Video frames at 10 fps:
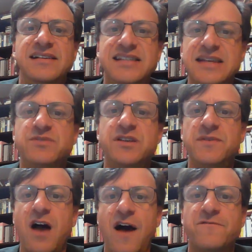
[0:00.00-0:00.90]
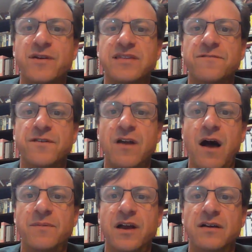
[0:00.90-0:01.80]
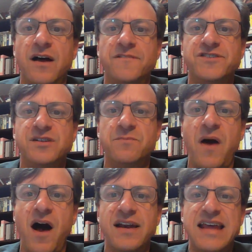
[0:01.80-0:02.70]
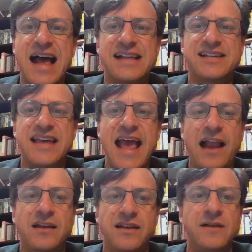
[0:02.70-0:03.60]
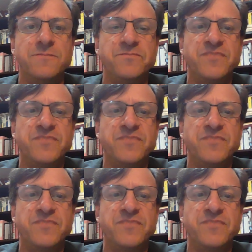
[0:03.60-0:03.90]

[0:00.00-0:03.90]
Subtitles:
seems to be offering the phenomenon of samadhi as a candidate,